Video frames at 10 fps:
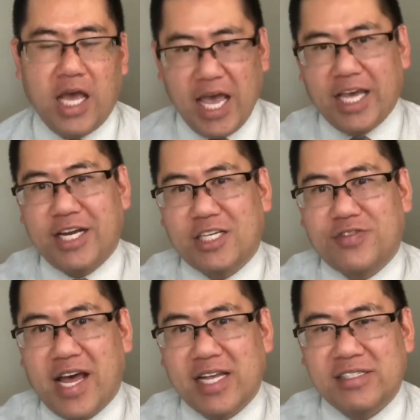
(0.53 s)
Hey Canucks
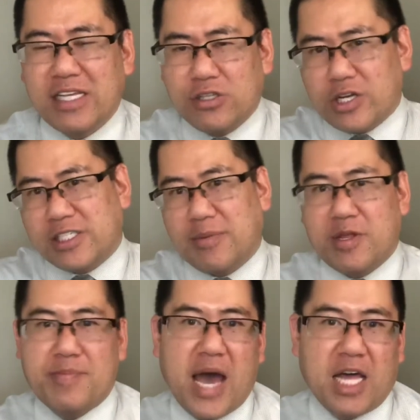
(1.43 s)
fans, let's look at some of the
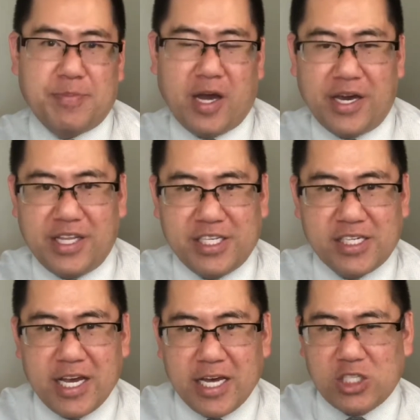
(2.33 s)
math behind these
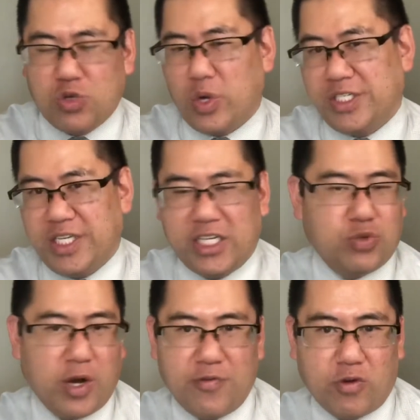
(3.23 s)
20 and
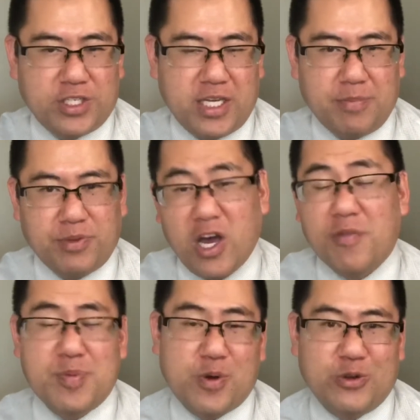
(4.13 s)
2014 playoff
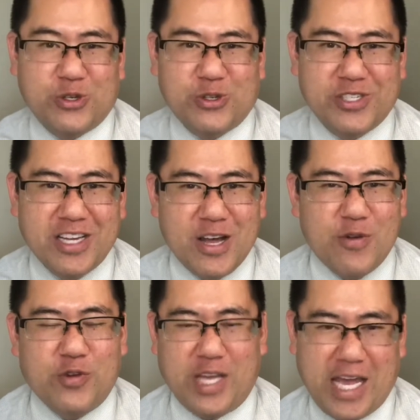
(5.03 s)
proposals
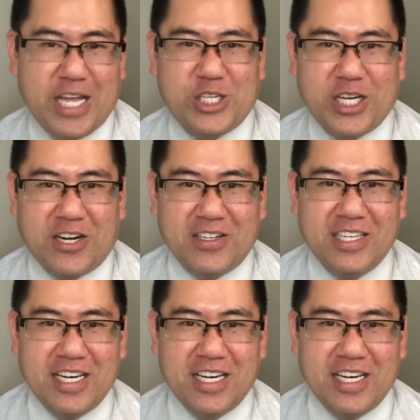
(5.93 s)
for the NHL.